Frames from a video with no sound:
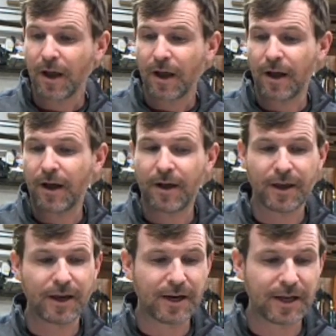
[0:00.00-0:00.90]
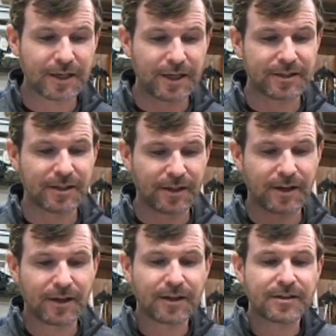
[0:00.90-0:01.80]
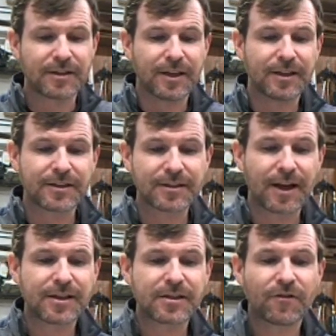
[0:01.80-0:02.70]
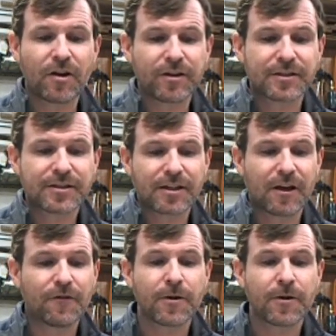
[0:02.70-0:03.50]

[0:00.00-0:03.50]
and get to the insides of all this stuff.